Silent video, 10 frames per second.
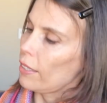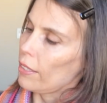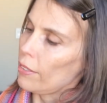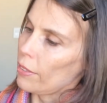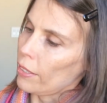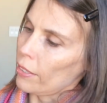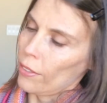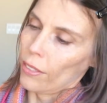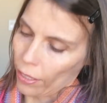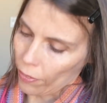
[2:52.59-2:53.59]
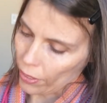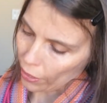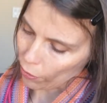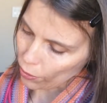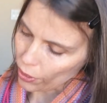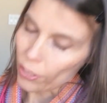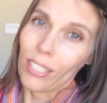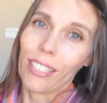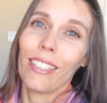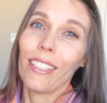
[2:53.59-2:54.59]
You can use it every day for
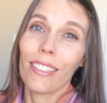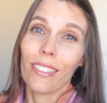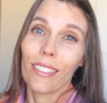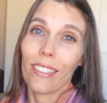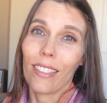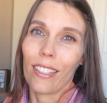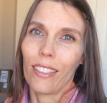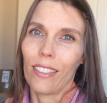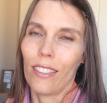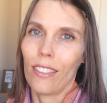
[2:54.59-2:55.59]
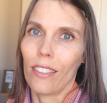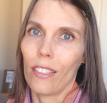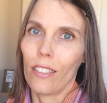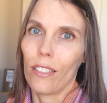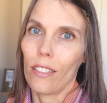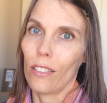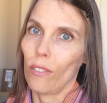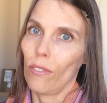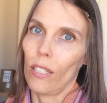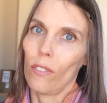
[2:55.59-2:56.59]
years and years, and it's just
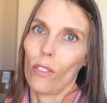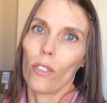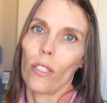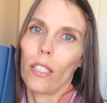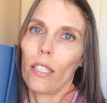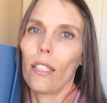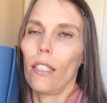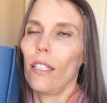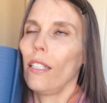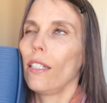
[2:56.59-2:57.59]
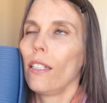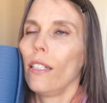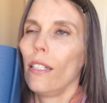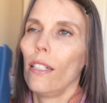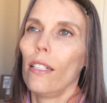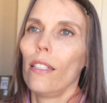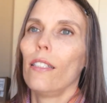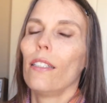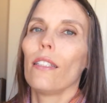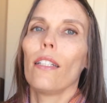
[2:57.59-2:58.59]
your faithful trusty,
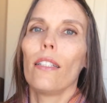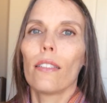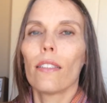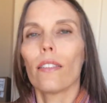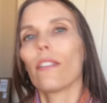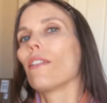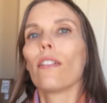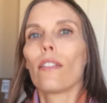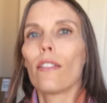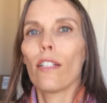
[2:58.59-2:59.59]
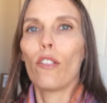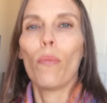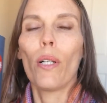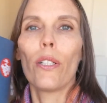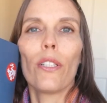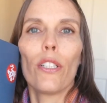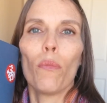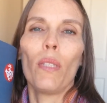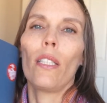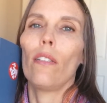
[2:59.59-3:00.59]
like long-time partner,
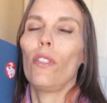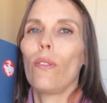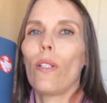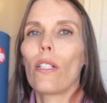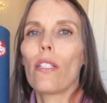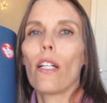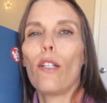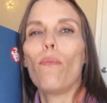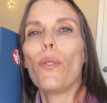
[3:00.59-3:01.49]
me love you long time